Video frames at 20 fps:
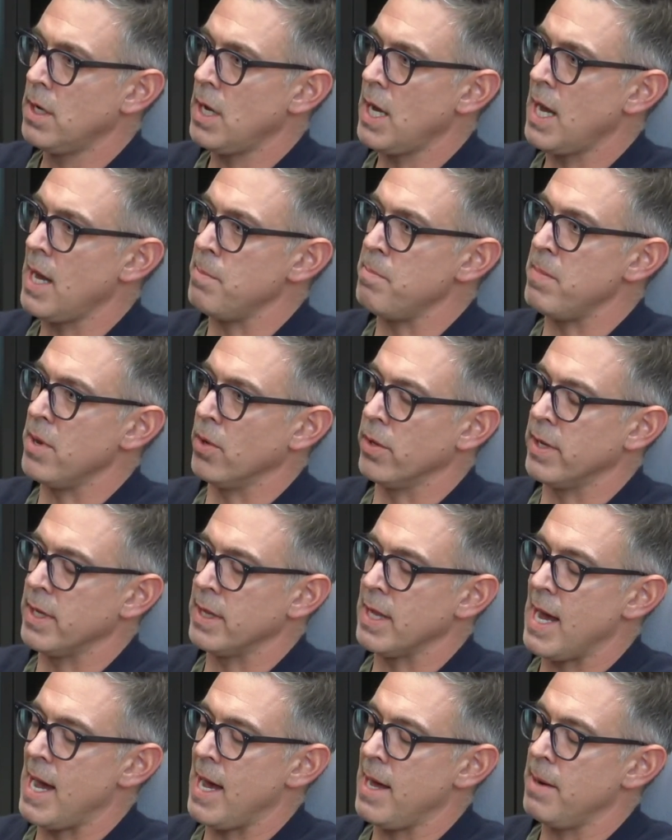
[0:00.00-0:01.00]
and building
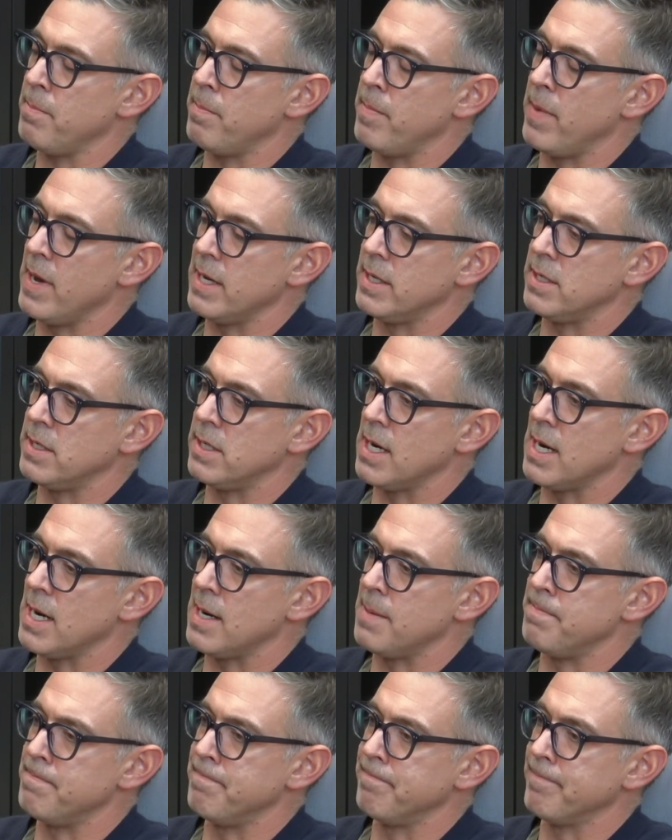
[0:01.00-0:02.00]
that. But
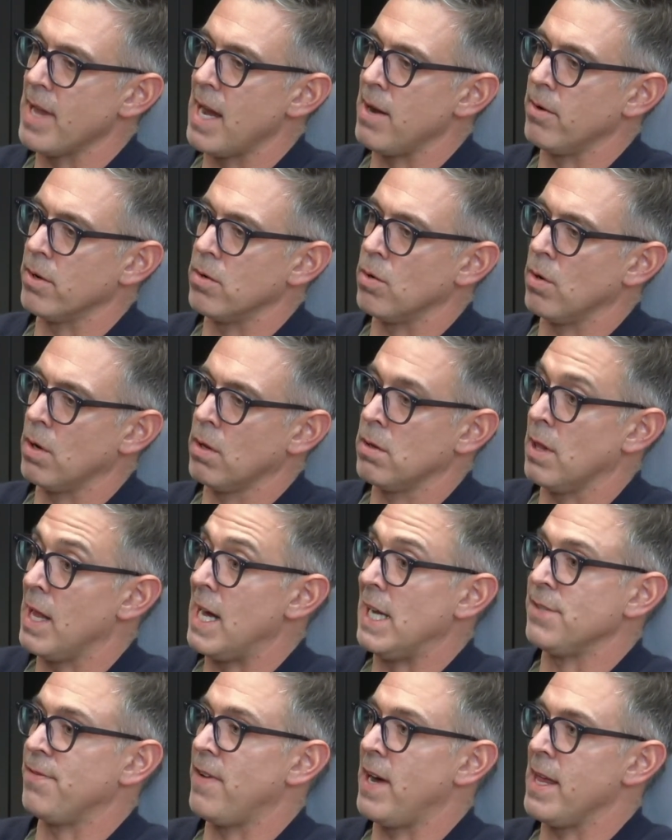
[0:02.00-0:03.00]
I would
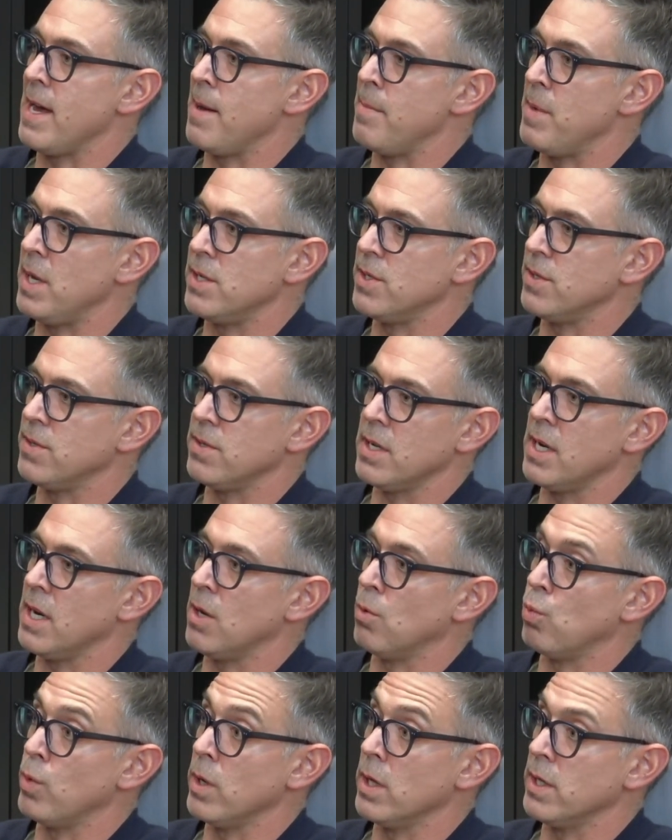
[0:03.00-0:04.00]
classify them as
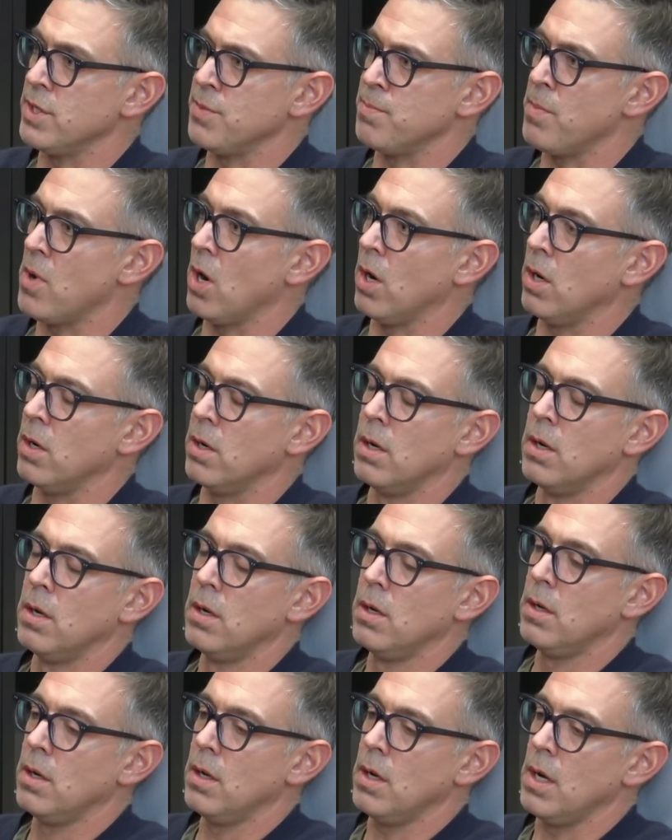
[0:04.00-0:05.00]
really smart,
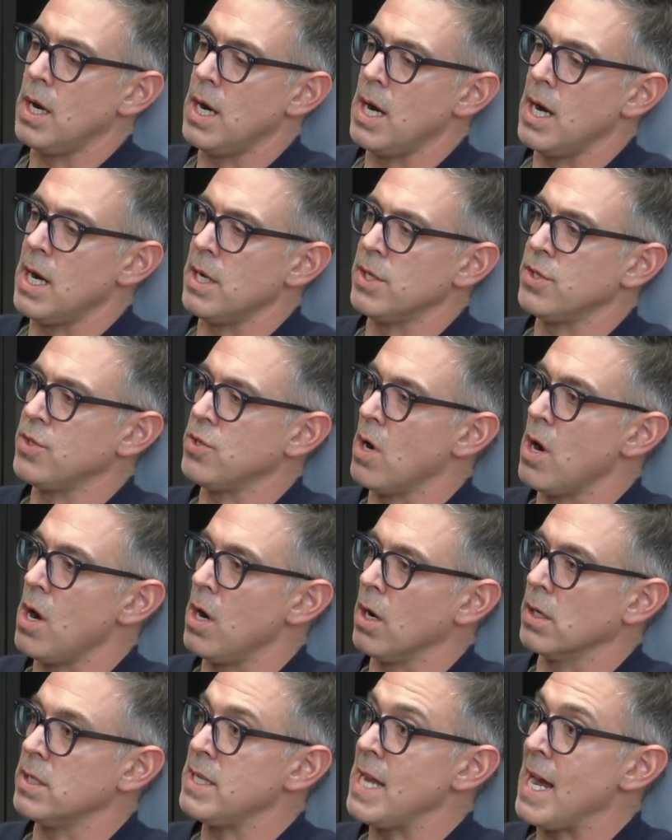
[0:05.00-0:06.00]

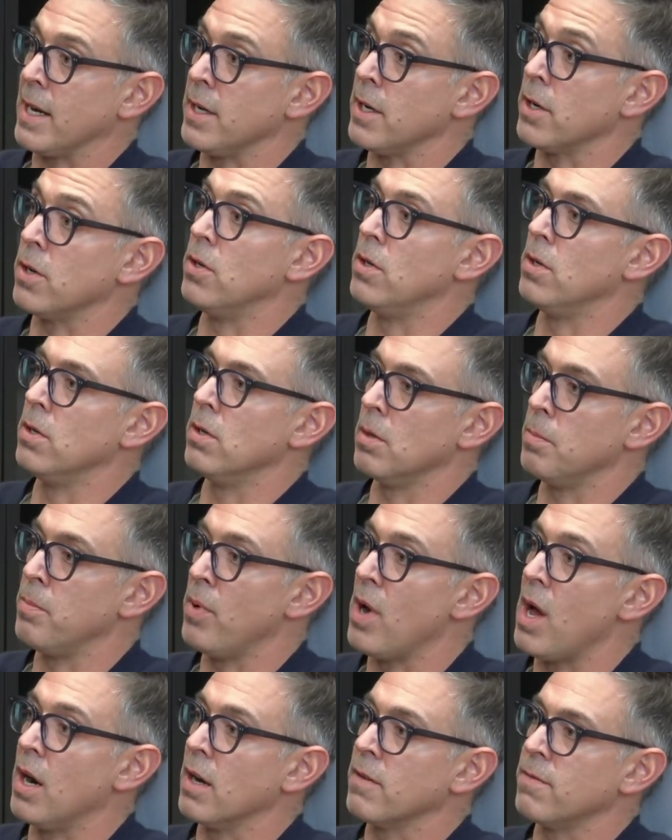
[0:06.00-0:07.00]
strong technical or
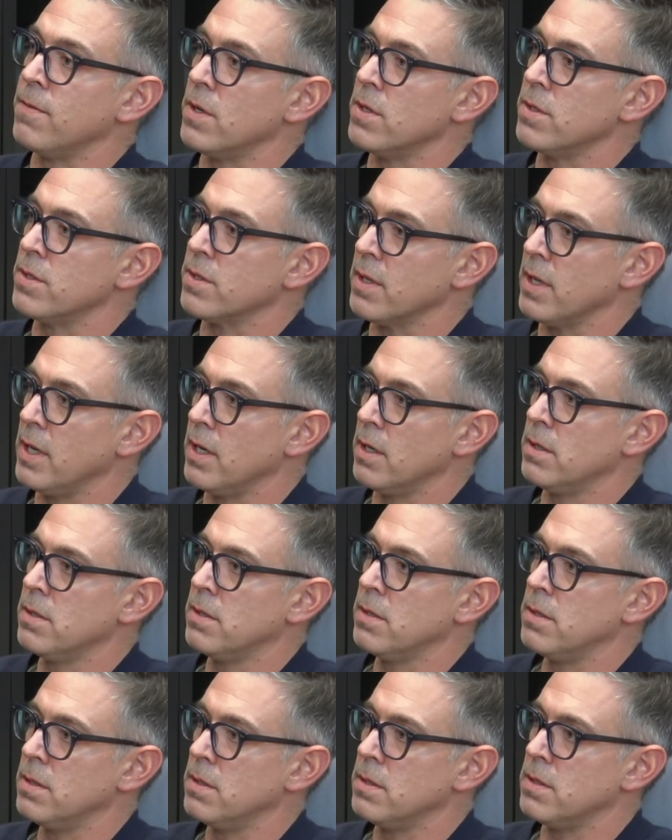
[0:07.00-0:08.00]
product first
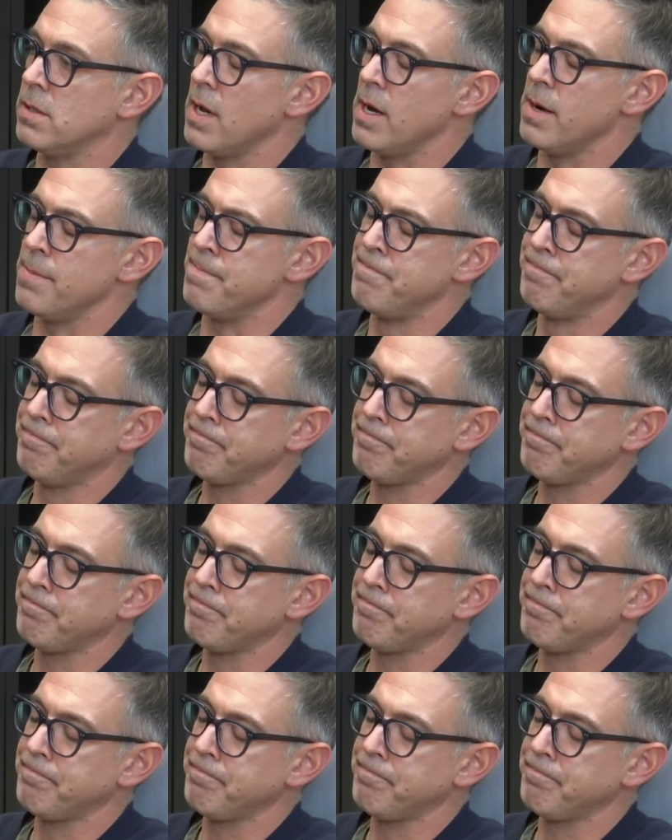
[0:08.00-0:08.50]
leaders. So